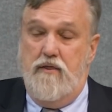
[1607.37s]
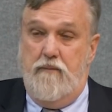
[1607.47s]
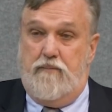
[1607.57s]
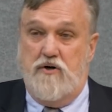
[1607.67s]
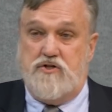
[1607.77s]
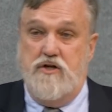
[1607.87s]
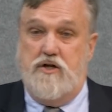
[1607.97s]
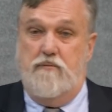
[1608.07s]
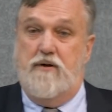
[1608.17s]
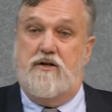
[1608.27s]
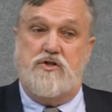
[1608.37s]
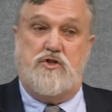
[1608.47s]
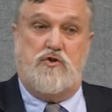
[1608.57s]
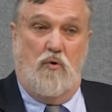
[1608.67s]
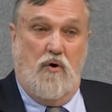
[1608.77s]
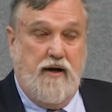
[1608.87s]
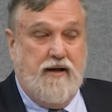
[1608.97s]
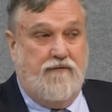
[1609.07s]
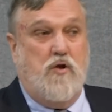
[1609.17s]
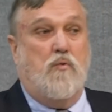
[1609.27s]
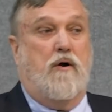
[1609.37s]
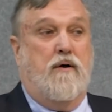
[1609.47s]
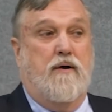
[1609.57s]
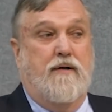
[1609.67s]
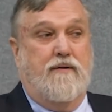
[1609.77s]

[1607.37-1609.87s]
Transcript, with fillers: the person to be destroyed, if you were